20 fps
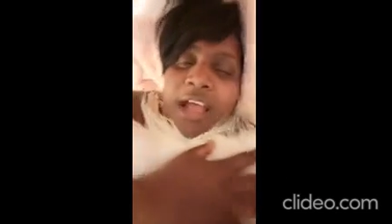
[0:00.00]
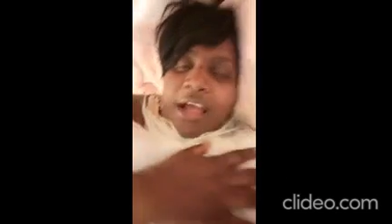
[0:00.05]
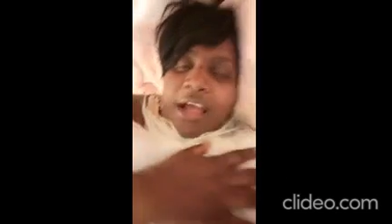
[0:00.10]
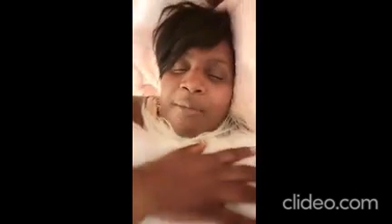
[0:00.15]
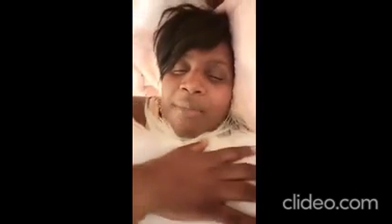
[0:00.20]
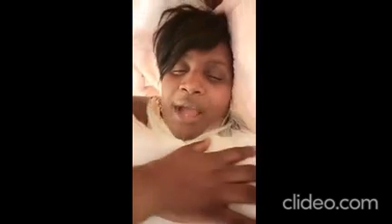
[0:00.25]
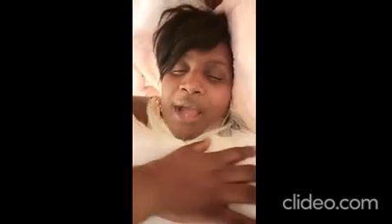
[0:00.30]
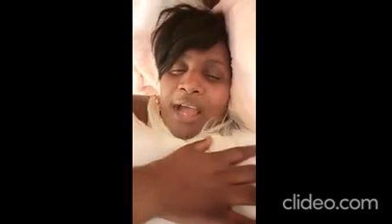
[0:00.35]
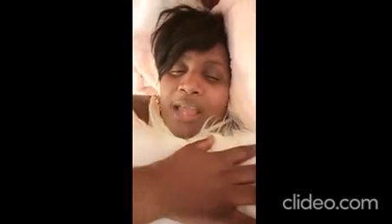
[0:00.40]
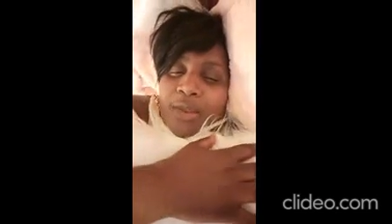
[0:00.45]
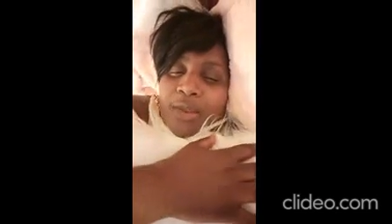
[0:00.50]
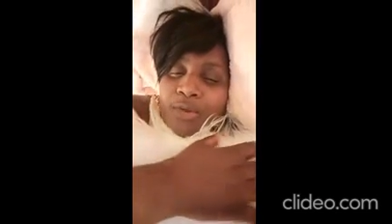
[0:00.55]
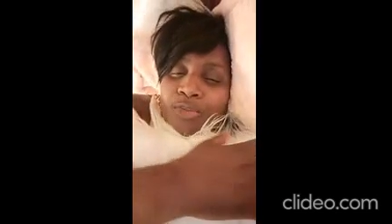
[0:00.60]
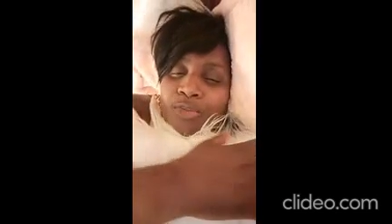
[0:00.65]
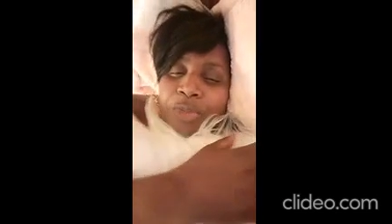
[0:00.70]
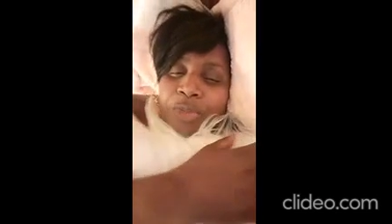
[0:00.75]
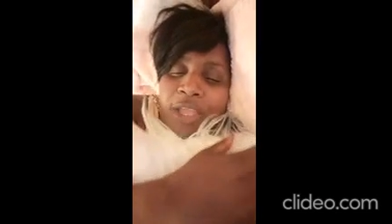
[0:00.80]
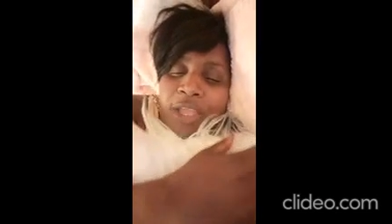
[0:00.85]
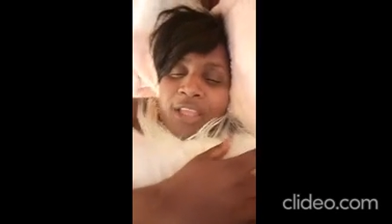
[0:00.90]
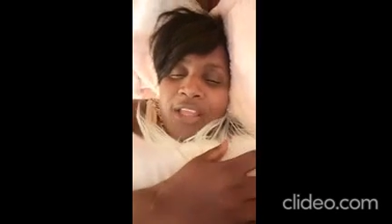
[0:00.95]
I ball
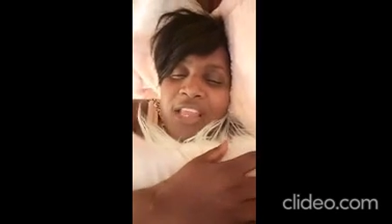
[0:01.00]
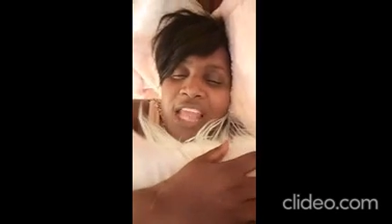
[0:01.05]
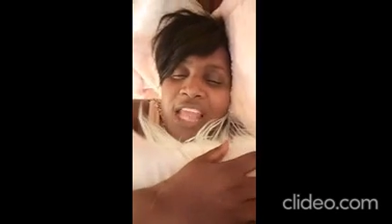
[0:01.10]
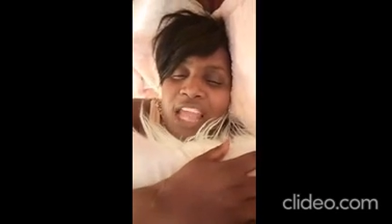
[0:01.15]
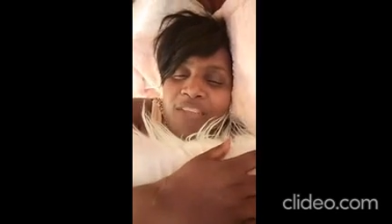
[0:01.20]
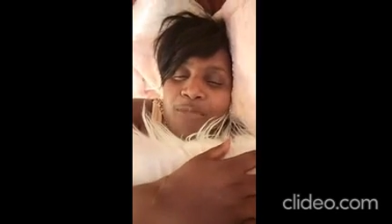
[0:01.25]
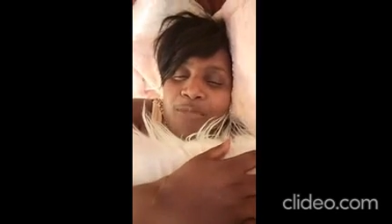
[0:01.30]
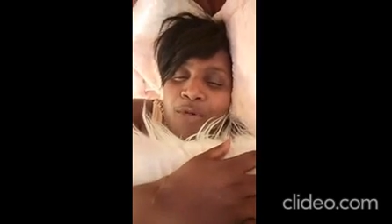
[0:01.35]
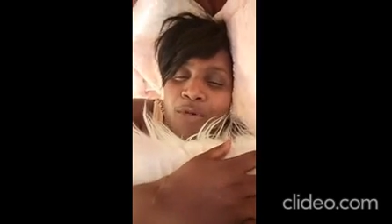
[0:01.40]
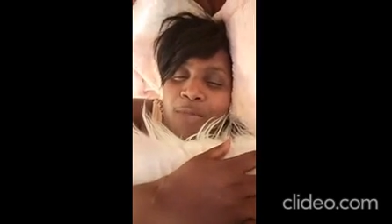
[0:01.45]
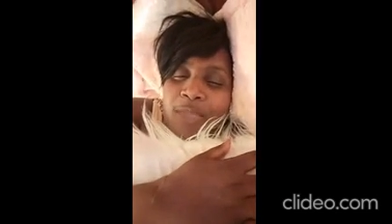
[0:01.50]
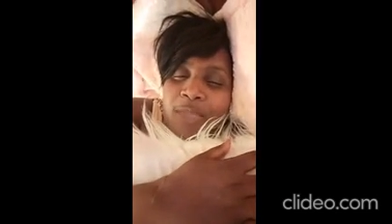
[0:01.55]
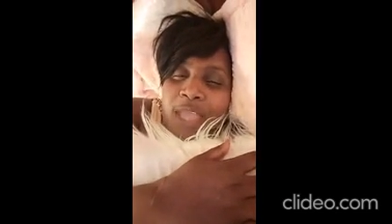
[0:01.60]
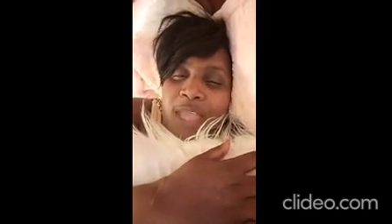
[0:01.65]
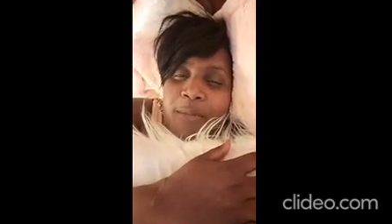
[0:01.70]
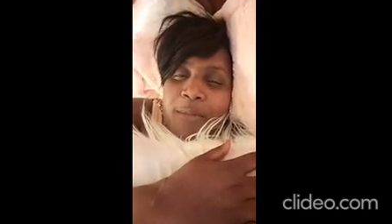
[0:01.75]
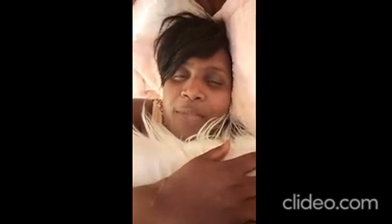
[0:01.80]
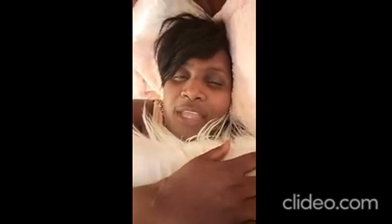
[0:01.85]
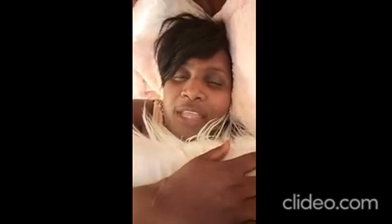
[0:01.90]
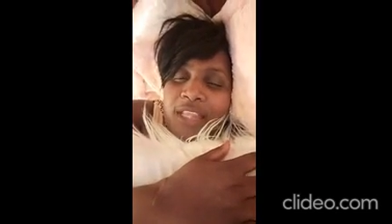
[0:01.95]
out by your life, but
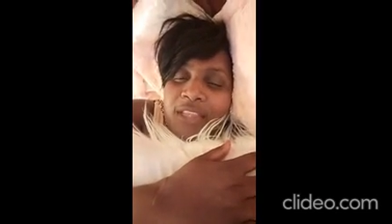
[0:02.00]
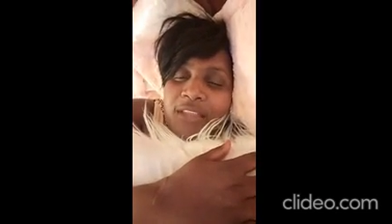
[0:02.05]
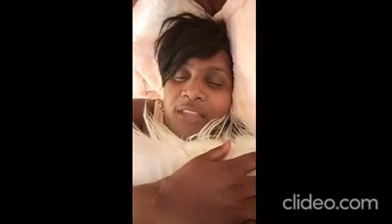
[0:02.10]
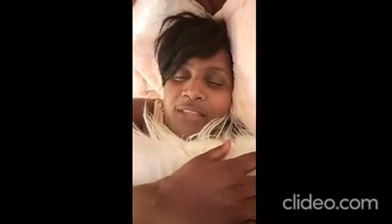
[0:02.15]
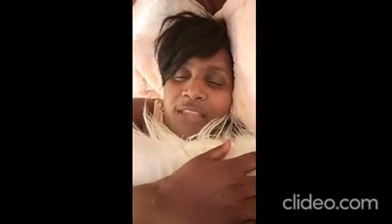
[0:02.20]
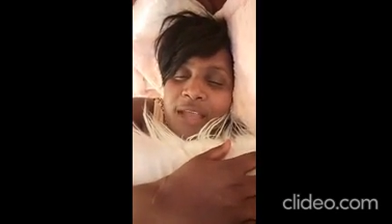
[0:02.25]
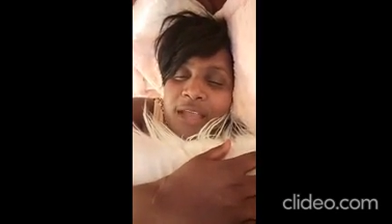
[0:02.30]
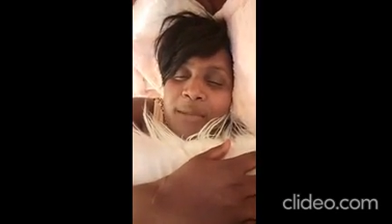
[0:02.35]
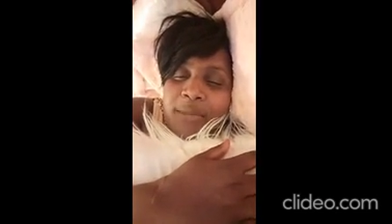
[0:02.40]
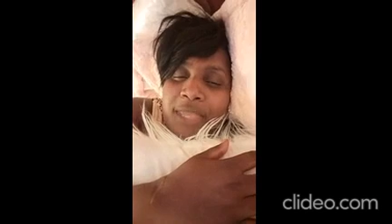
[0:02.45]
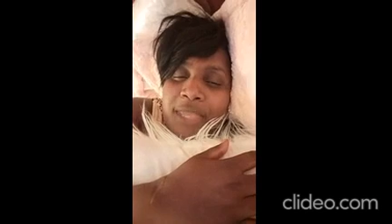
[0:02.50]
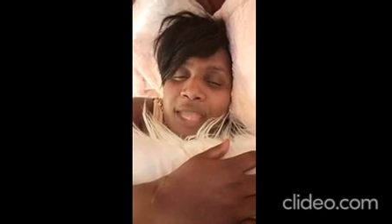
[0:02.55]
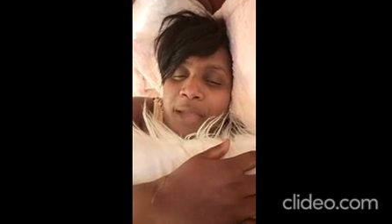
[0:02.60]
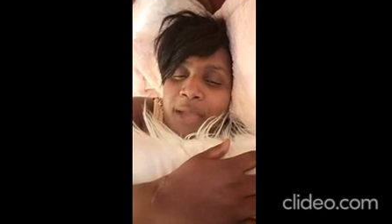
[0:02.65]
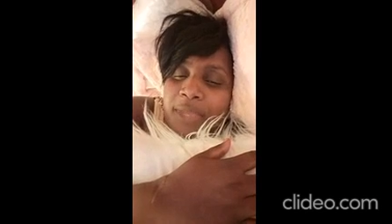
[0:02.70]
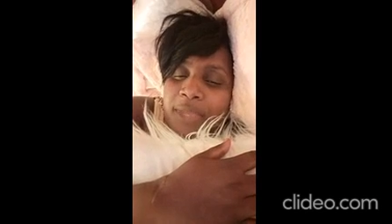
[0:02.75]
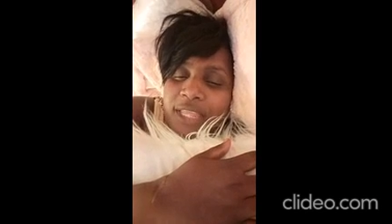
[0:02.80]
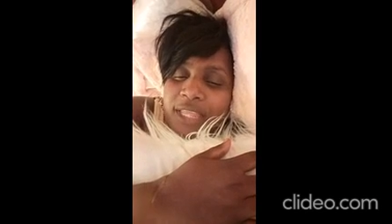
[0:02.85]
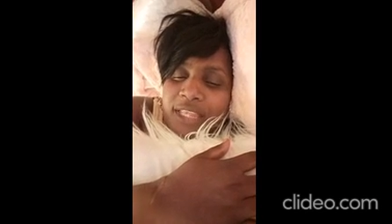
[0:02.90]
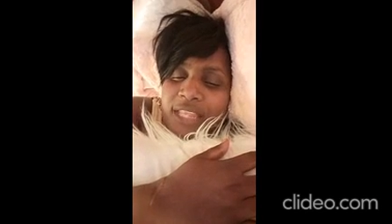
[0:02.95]
me I make this and me
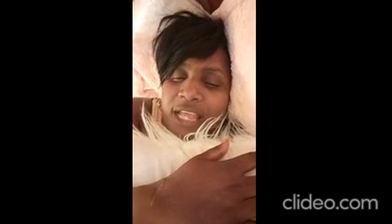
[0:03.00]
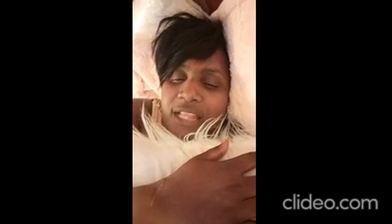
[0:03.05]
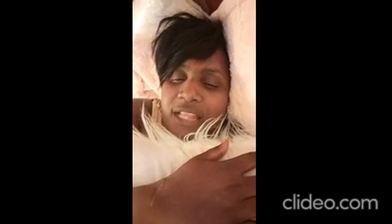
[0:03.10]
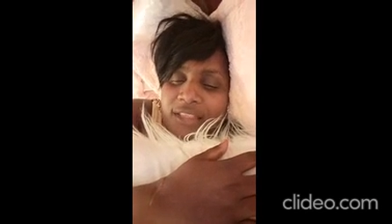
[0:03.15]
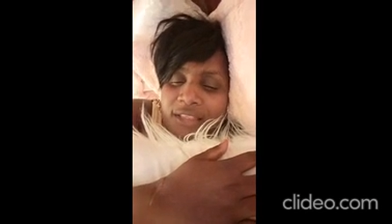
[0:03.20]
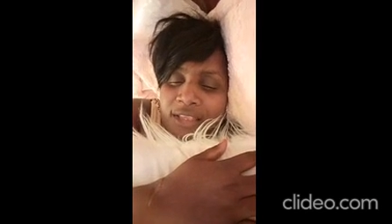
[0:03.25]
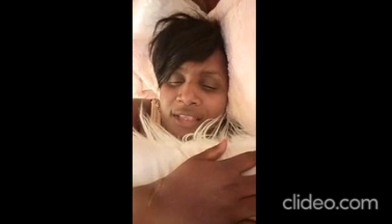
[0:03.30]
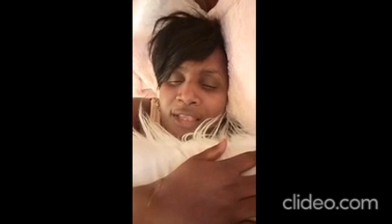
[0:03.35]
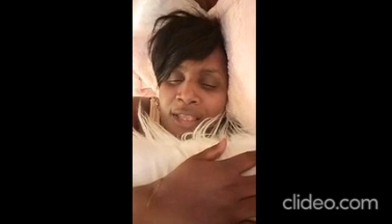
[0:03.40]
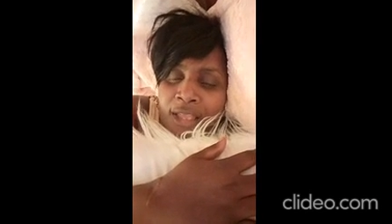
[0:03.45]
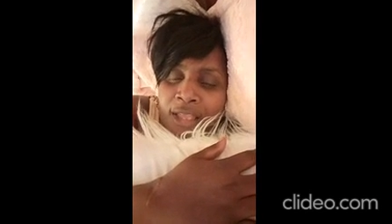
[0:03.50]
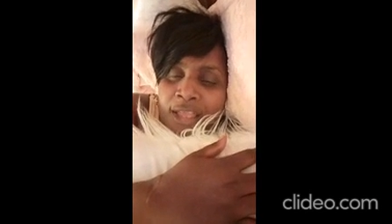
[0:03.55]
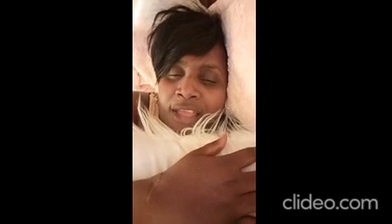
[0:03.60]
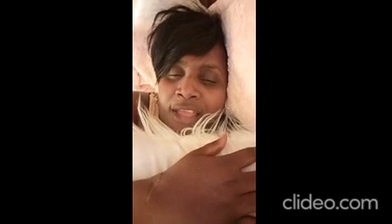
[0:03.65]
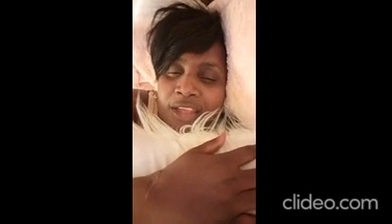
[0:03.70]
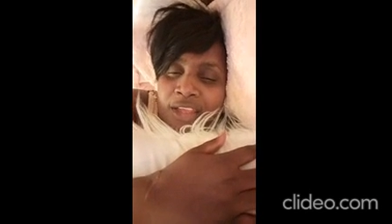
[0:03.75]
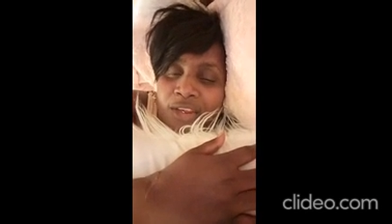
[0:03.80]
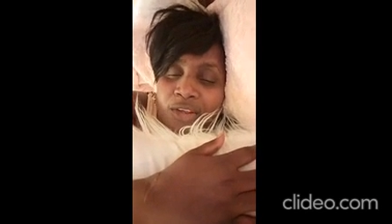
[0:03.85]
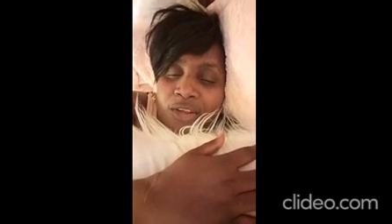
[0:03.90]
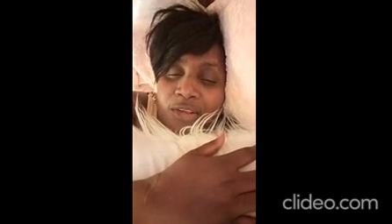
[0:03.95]
I make that.
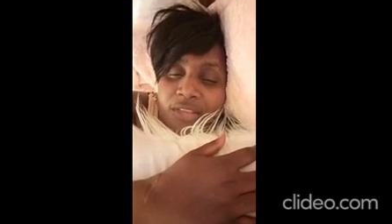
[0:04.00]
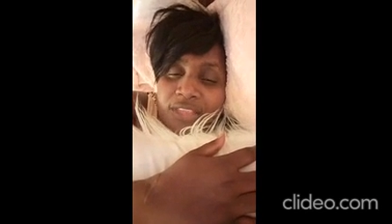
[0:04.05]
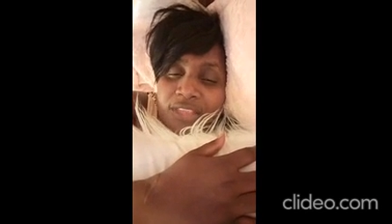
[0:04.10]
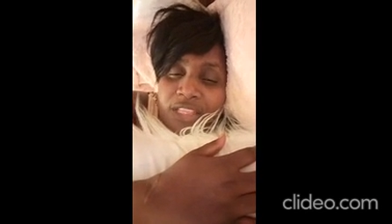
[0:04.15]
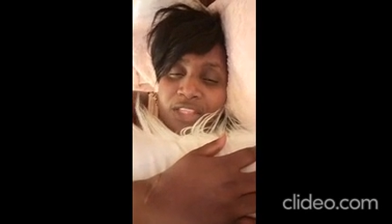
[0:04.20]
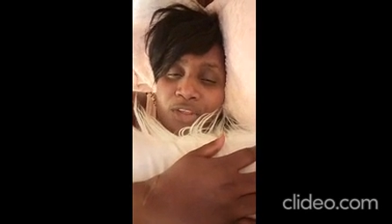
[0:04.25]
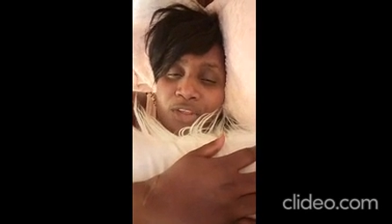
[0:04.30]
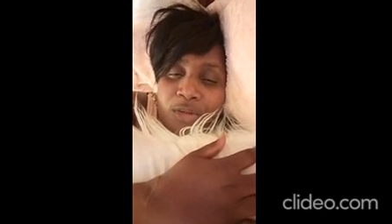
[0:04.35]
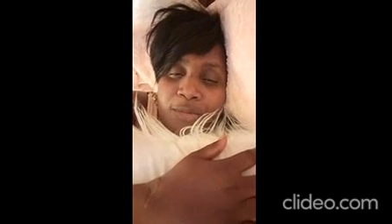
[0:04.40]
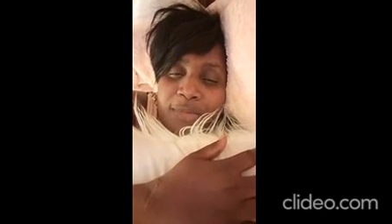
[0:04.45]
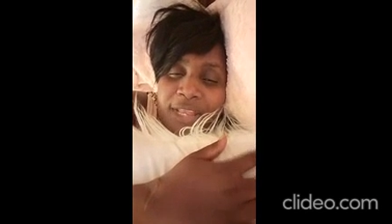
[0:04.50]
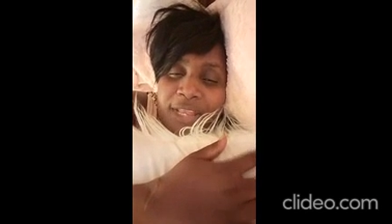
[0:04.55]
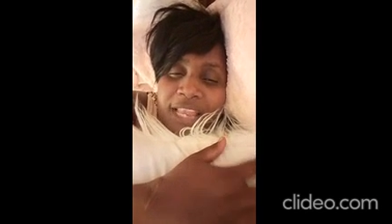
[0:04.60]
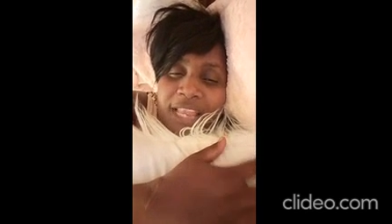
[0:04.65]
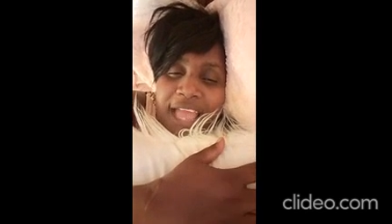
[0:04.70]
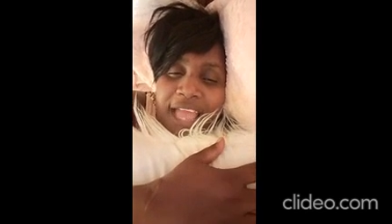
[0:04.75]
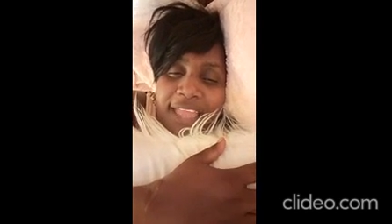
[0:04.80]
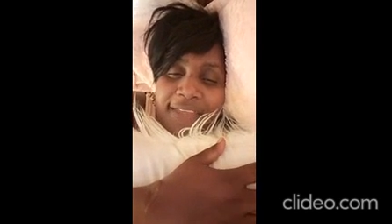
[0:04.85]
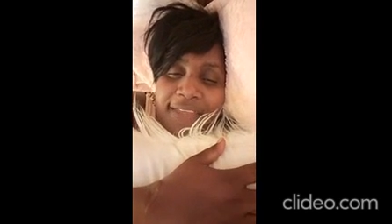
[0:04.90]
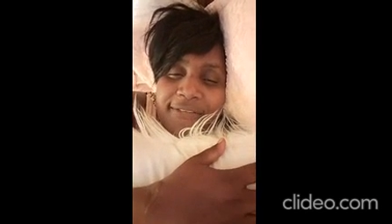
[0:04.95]
Not set up my
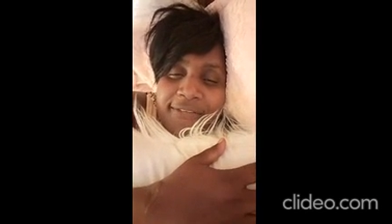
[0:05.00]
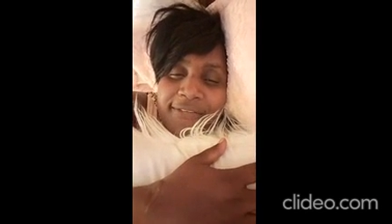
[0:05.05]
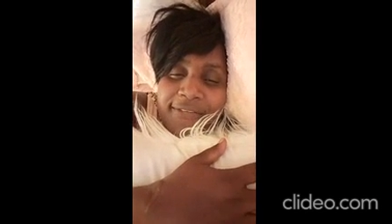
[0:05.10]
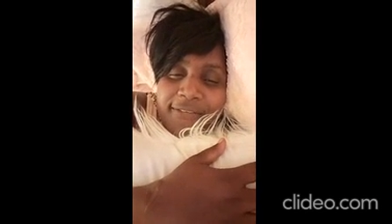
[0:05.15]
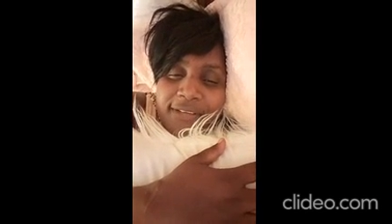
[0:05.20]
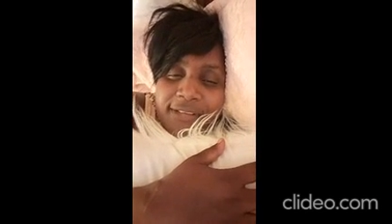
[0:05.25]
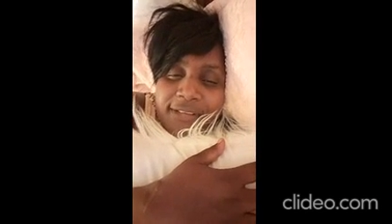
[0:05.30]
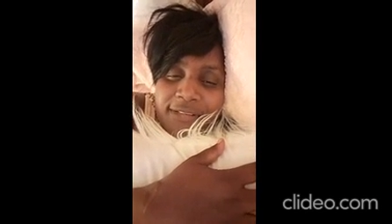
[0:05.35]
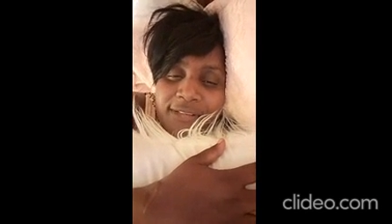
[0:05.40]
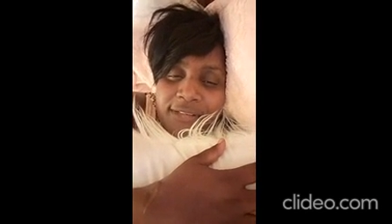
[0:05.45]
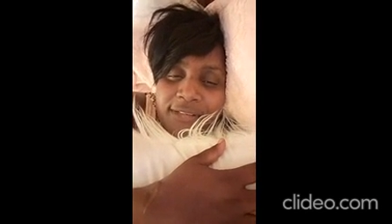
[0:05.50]
life.